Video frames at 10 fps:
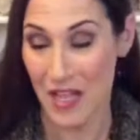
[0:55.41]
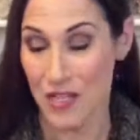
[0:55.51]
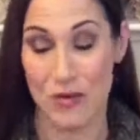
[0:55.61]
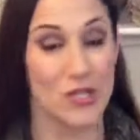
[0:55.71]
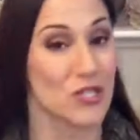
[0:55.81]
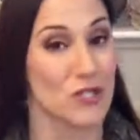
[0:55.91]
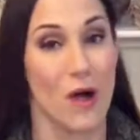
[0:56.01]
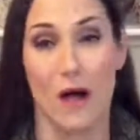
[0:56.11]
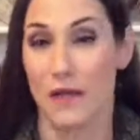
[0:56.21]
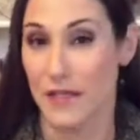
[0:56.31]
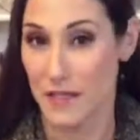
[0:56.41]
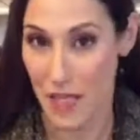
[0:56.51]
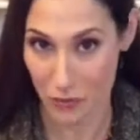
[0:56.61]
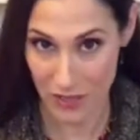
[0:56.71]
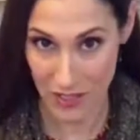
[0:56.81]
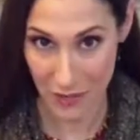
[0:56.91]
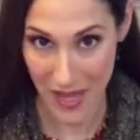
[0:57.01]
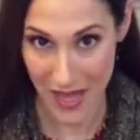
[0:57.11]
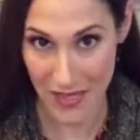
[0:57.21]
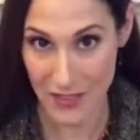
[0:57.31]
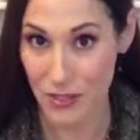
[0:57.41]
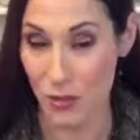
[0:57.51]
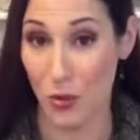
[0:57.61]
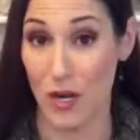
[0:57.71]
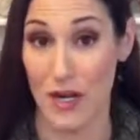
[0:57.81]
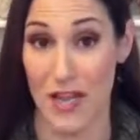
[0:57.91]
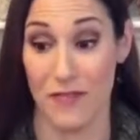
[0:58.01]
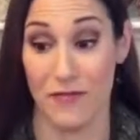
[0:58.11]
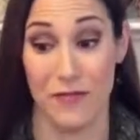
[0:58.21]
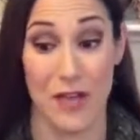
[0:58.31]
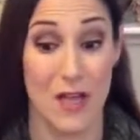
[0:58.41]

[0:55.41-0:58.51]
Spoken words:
You can just call it a sacred space, or if